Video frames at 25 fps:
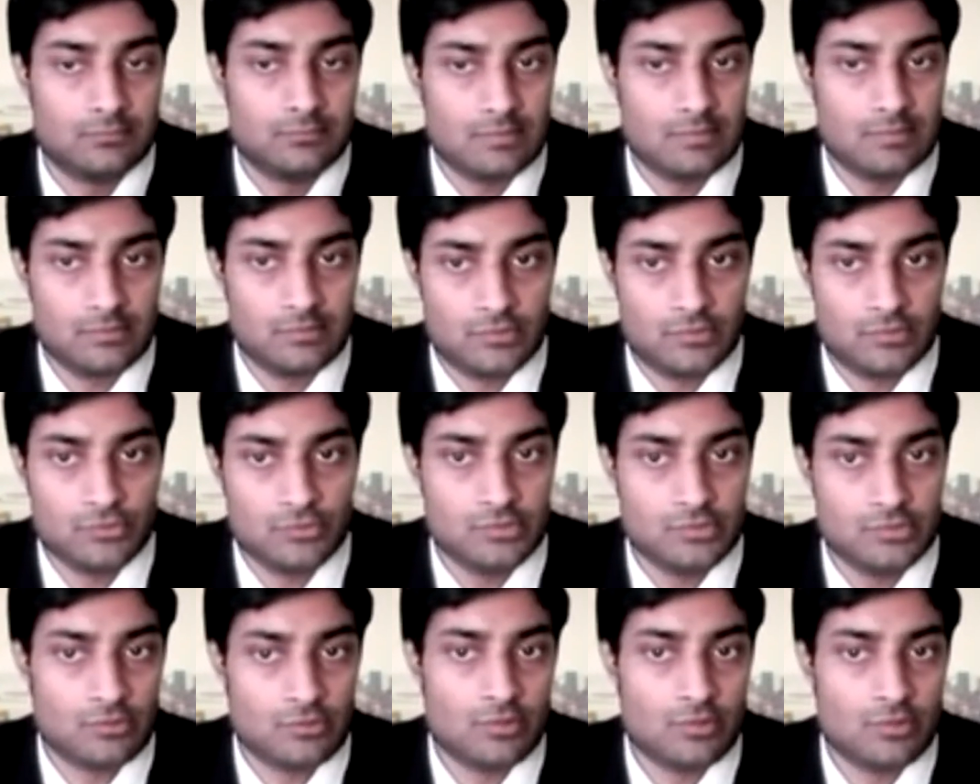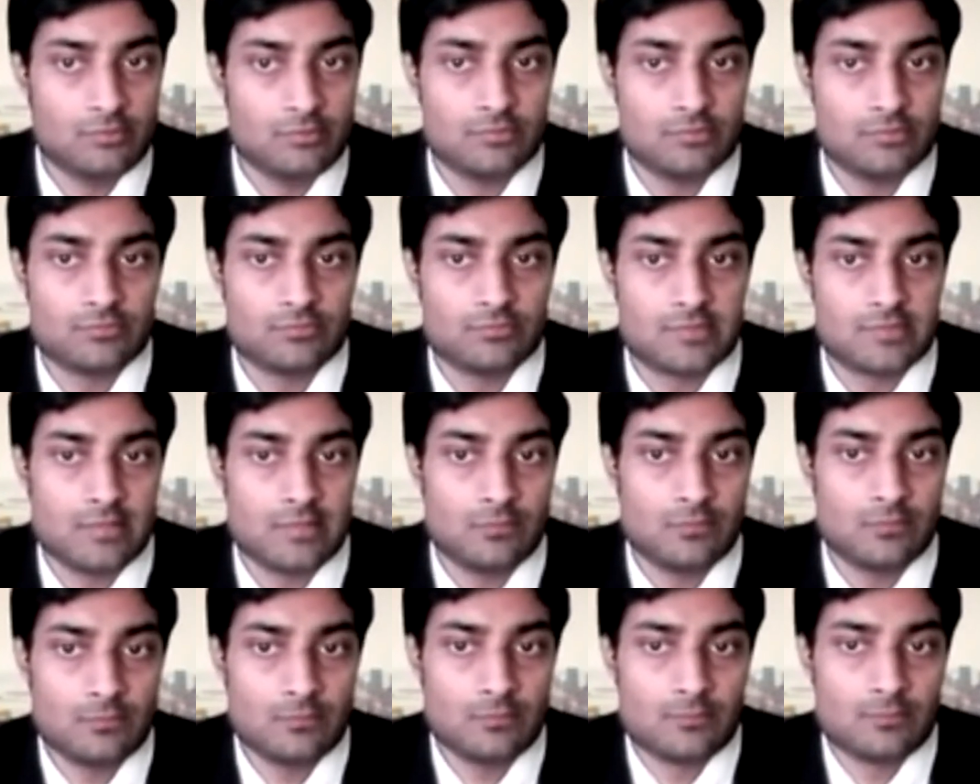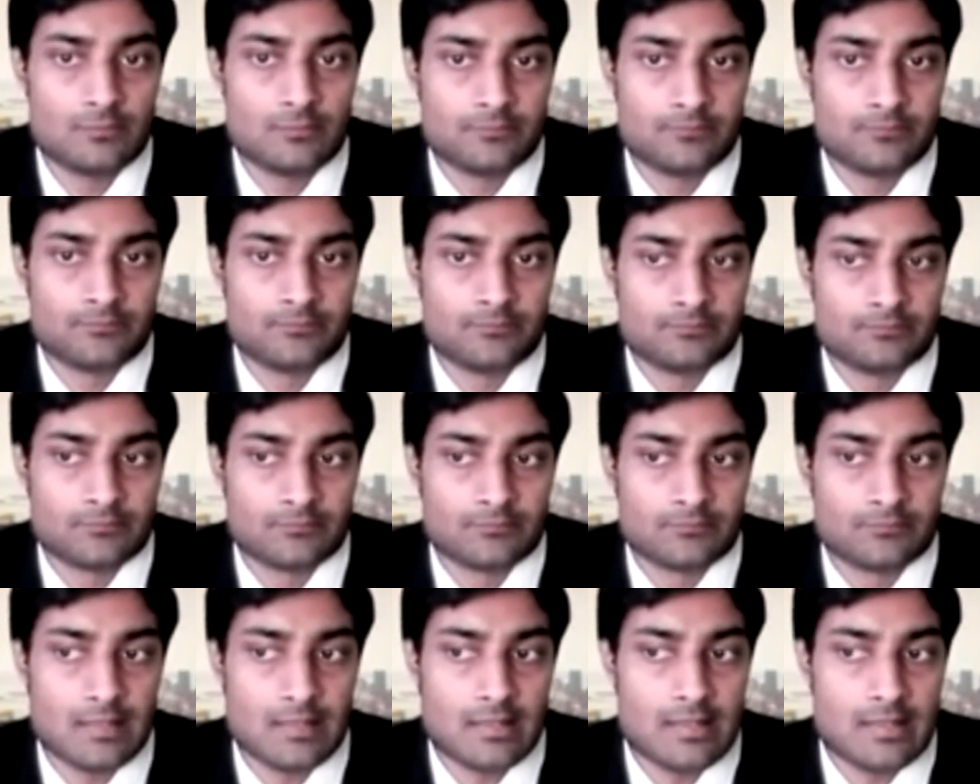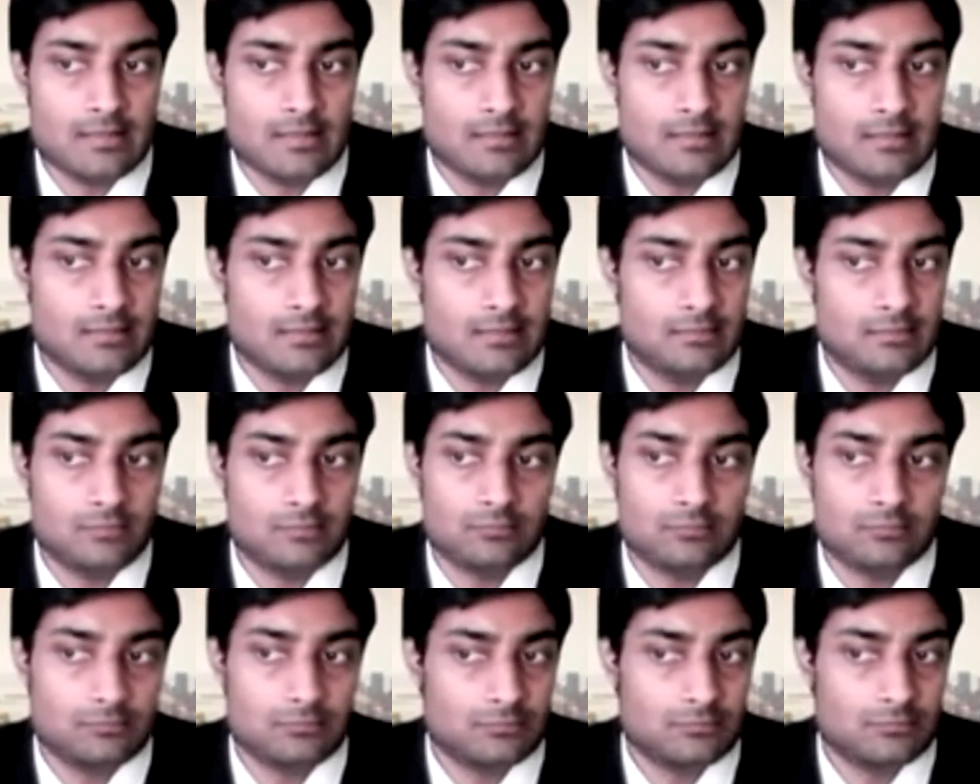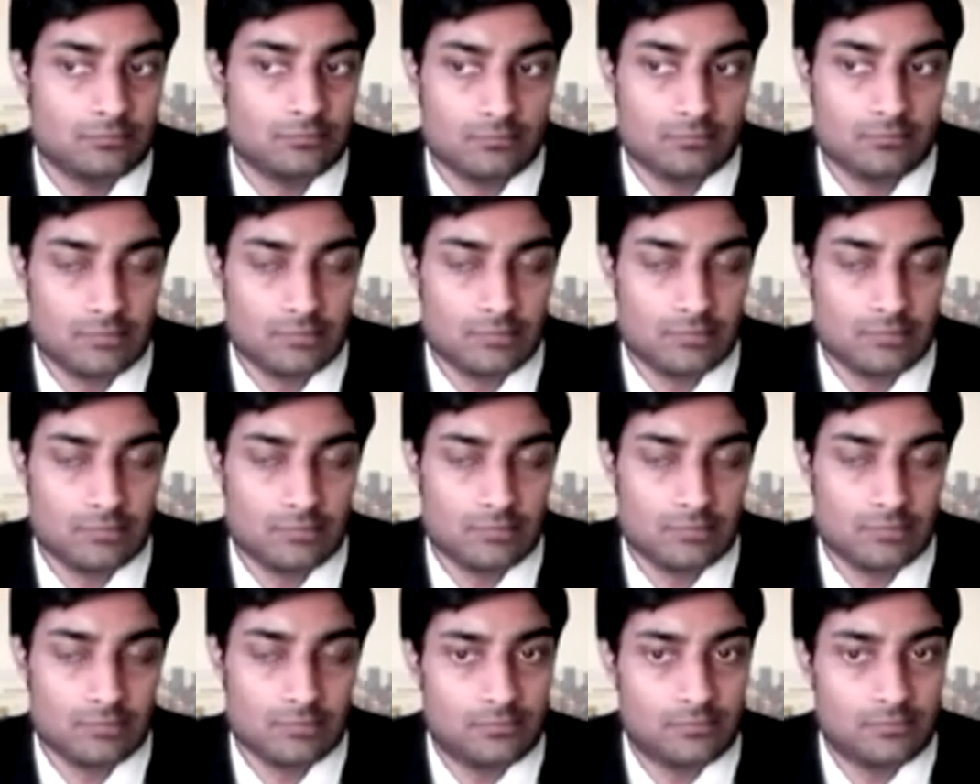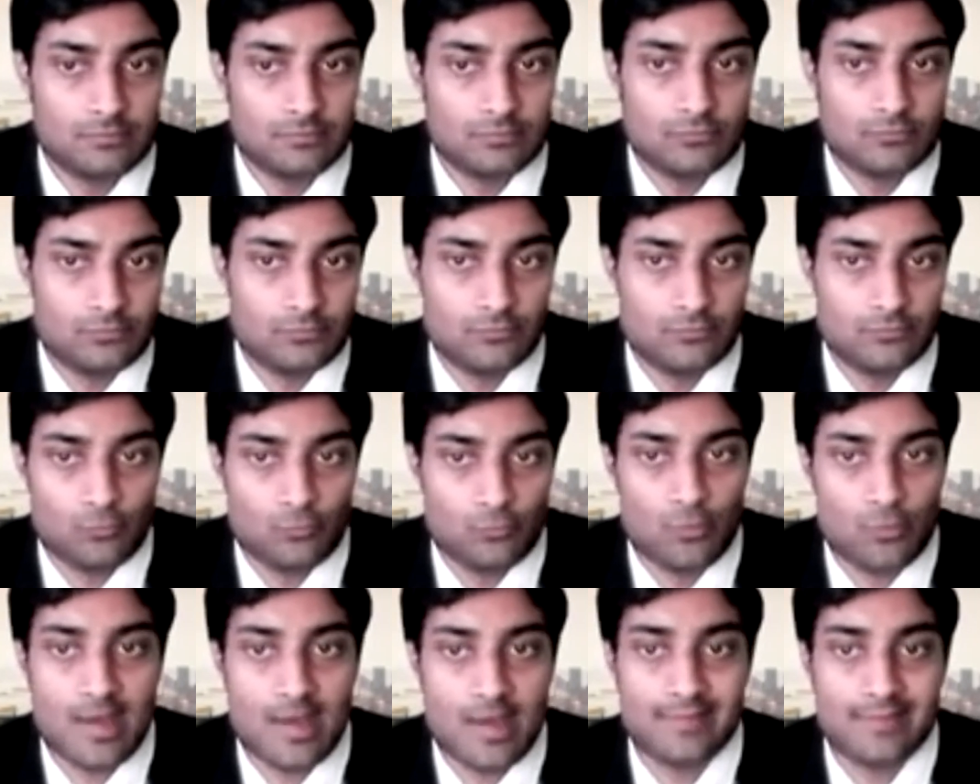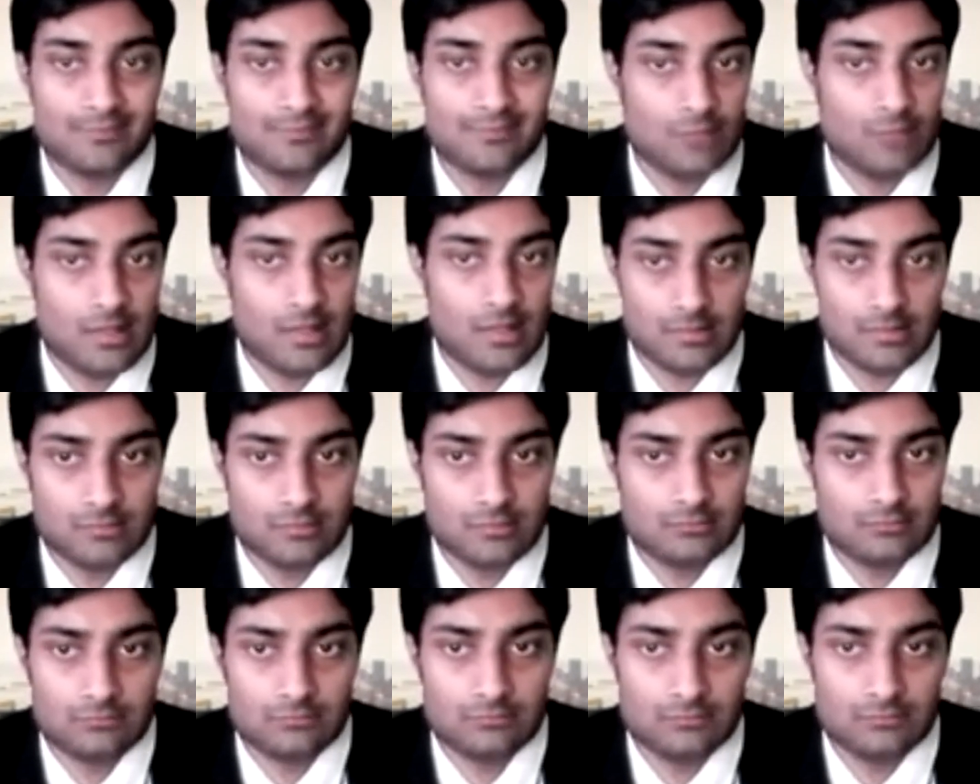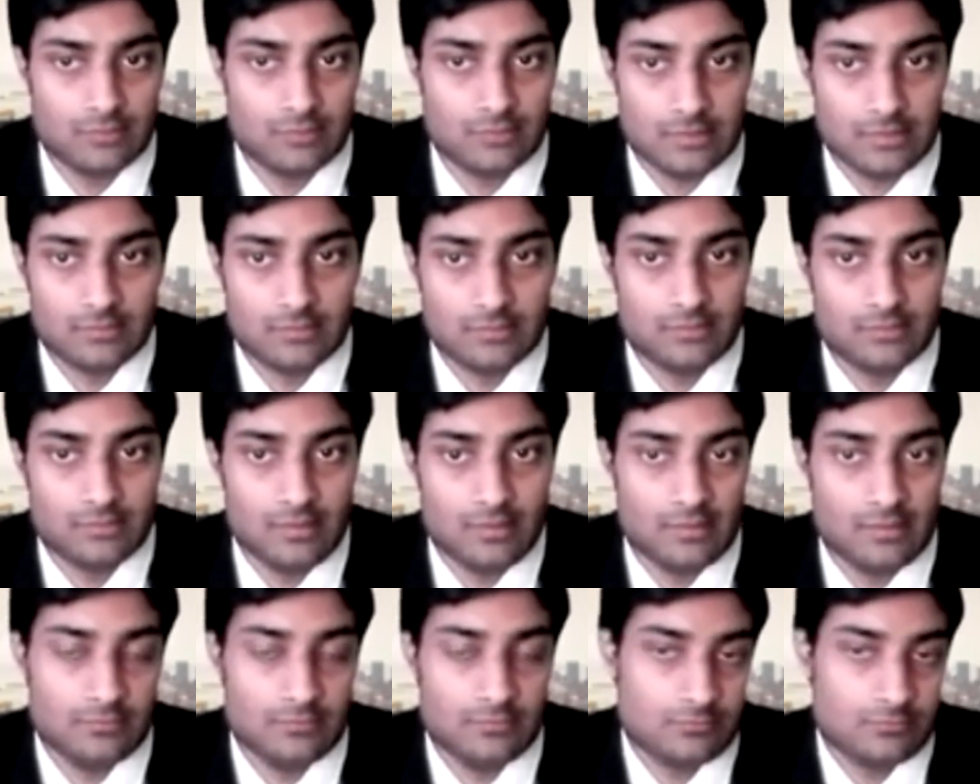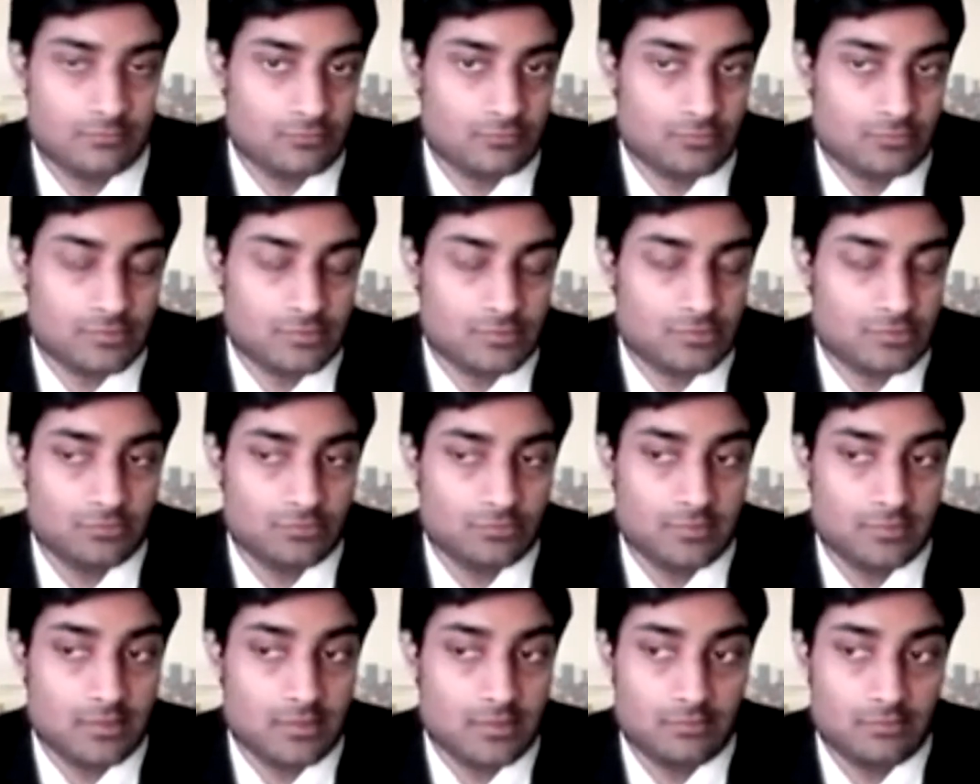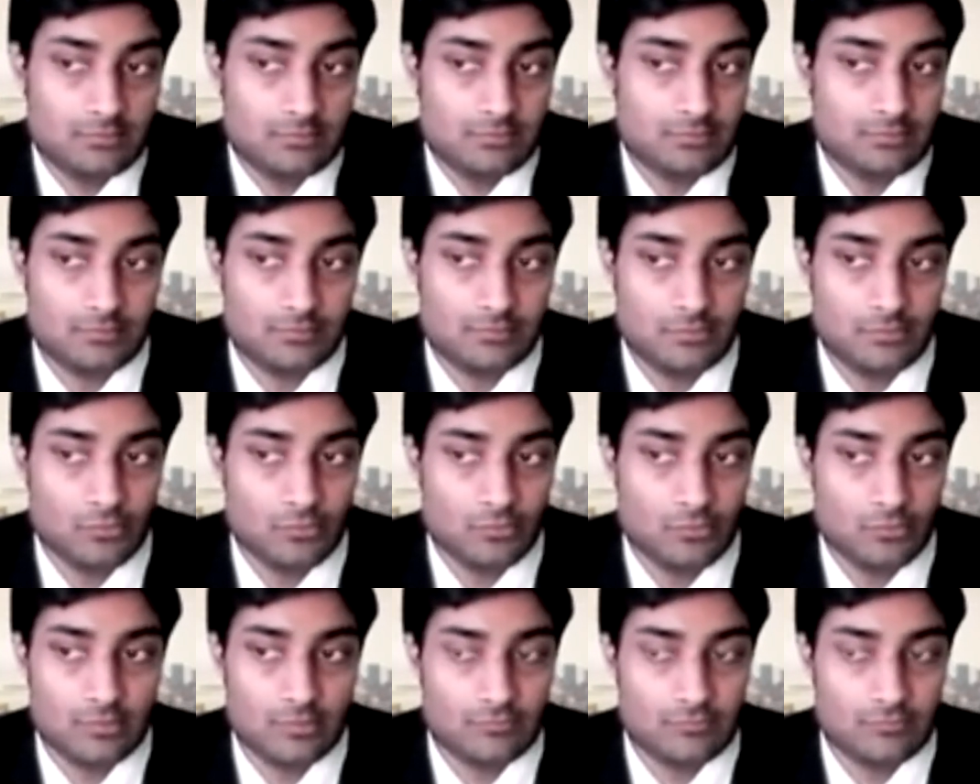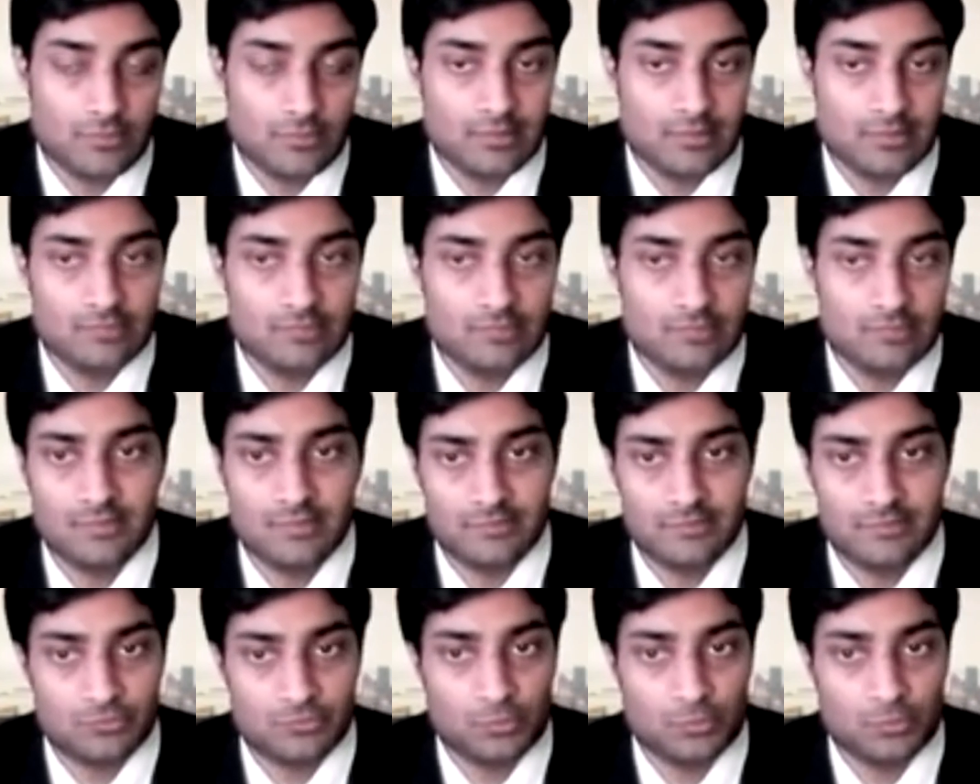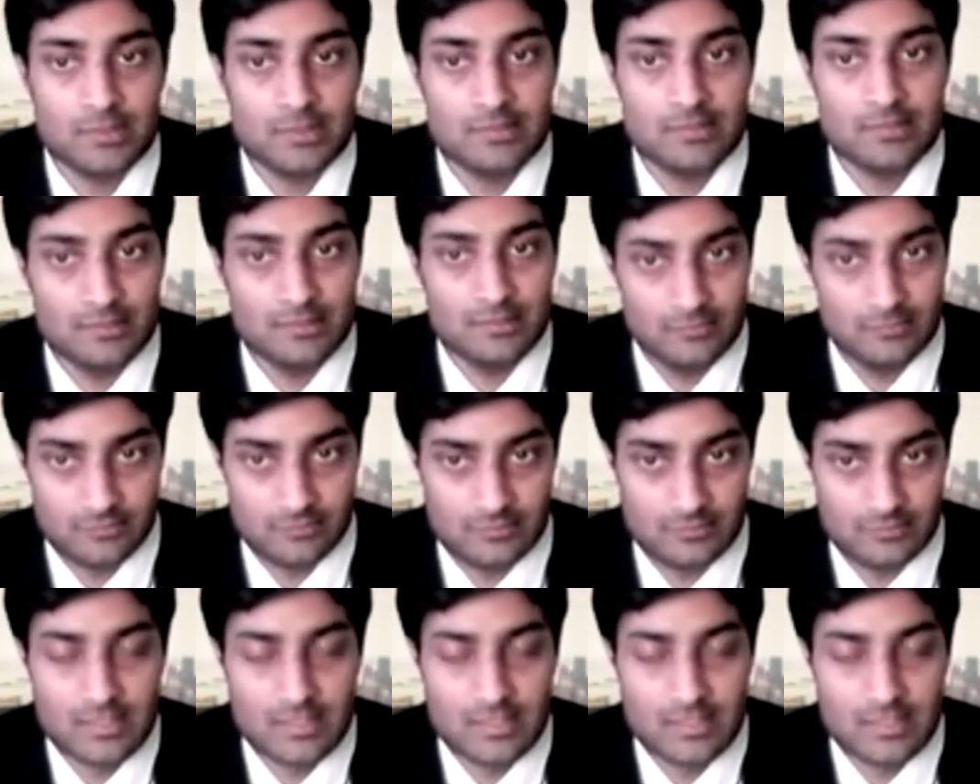huge economies of scale, and then like a vast market, like should be growing for at least the next 20 years